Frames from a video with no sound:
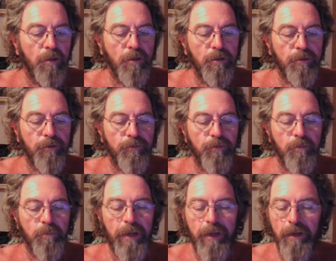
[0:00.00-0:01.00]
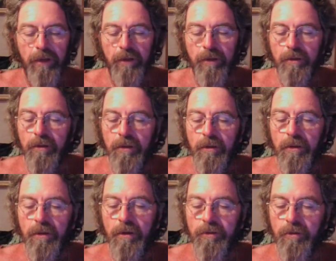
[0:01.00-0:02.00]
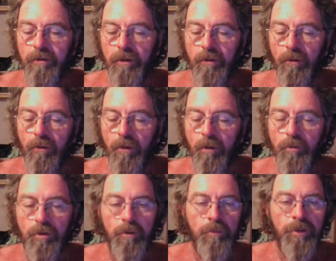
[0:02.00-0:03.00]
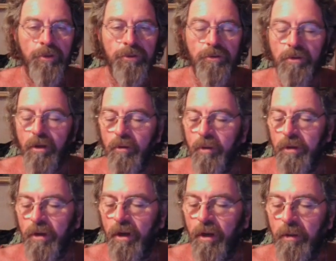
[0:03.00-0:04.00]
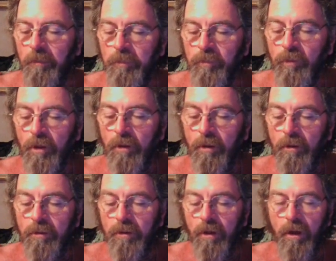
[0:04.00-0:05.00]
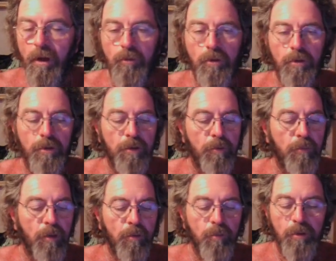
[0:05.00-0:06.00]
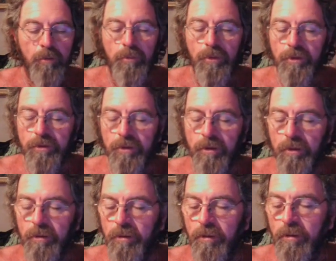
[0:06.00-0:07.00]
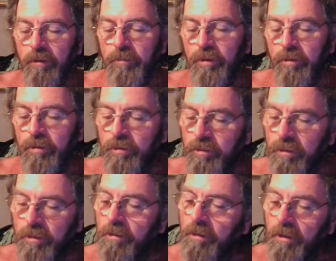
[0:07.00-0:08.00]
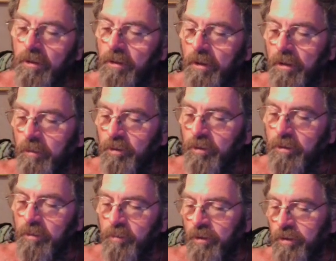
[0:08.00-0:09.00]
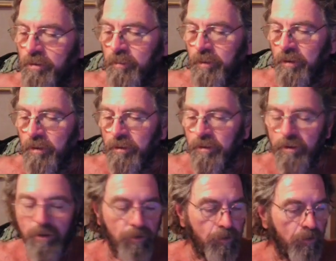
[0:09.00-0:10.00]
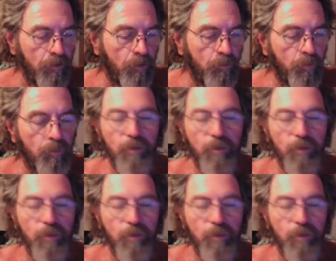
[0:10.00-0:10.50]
it isn't for bad. It isn't like, oh, I'm going to miss doing that. Yeah, I'm going to miss getting abused and. And I'm going to miss being addicted. I'm